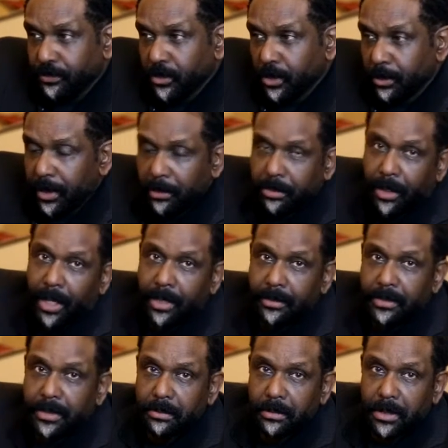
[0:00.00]
to be a part of
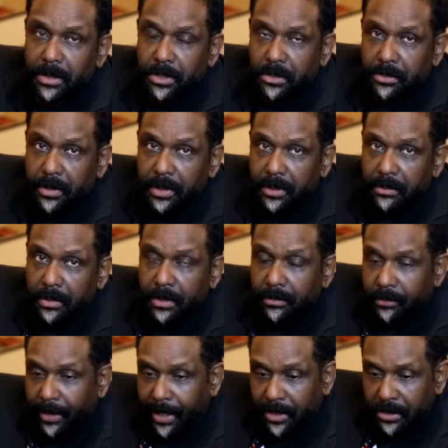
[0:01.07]
this ministry. We
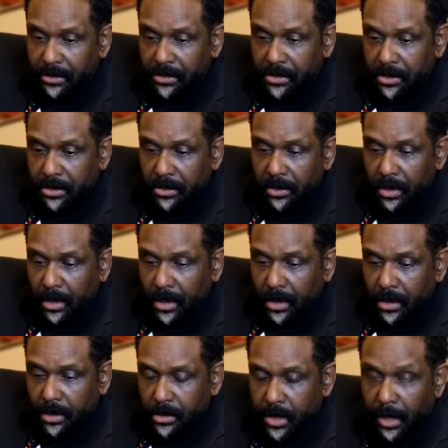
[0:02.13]
invite you
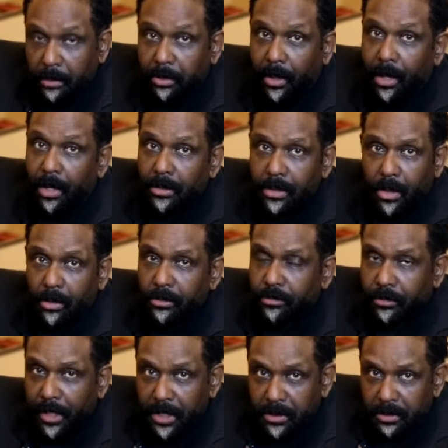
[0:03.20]
to take part. Go to
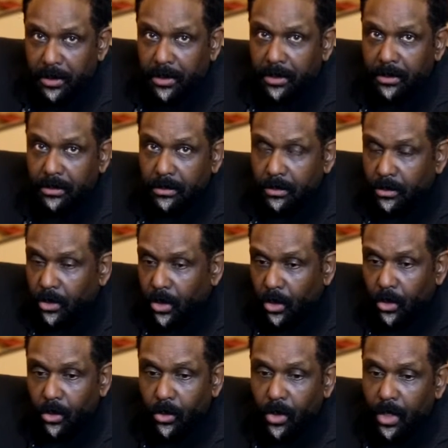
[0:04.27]
Facebook.
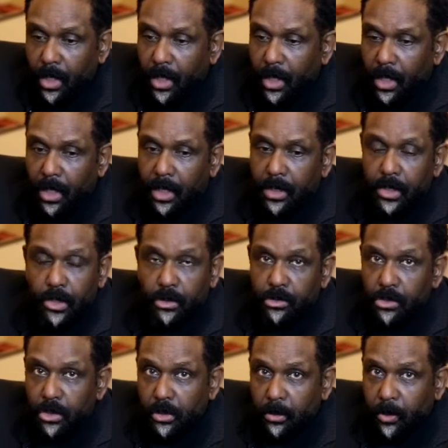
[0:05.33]
Go uh, to
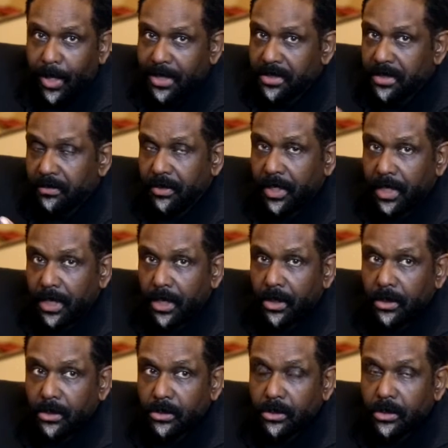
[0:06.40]
YouTube. Watch the
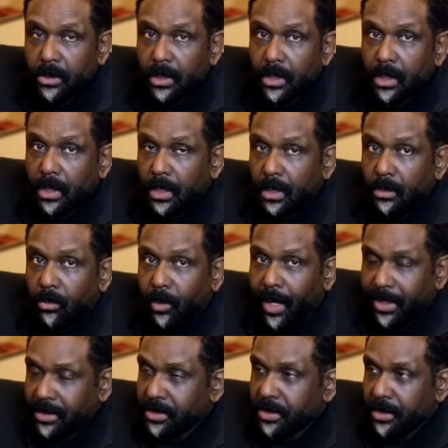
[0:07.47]
videos. Uh,
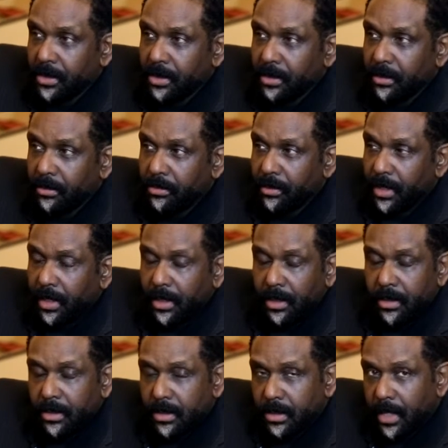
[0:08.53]
watch the
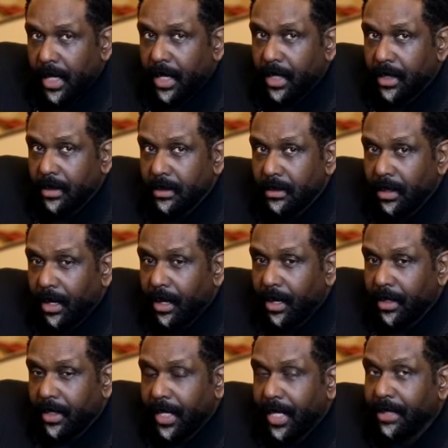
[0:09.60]
things that
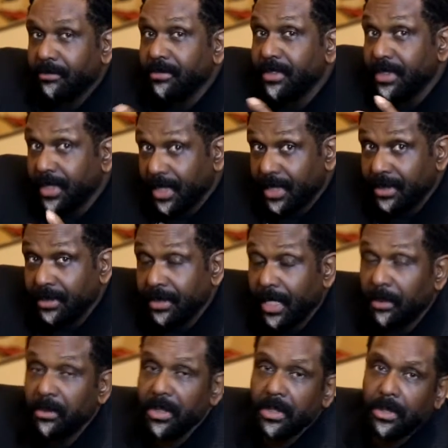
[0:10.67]
God have done.
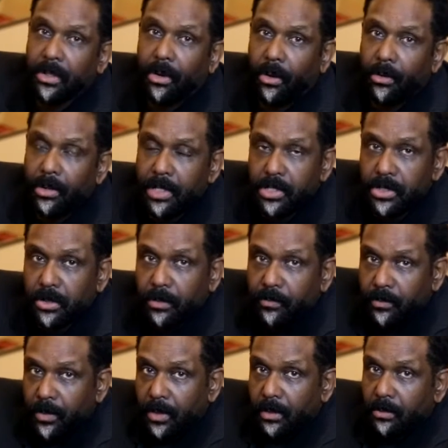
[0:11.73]
That will encourage you.
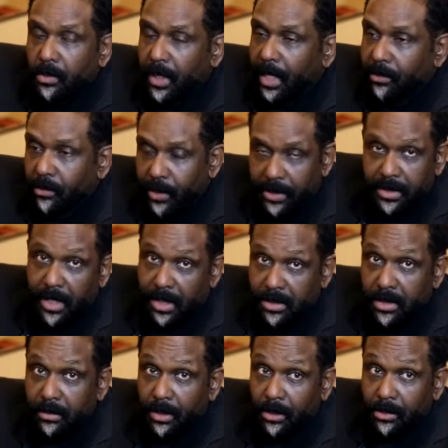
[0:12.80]
We have great
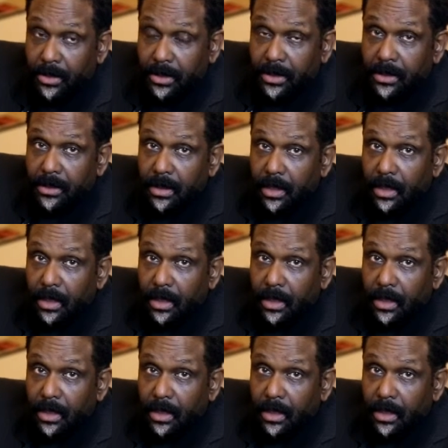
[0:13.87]
testimonies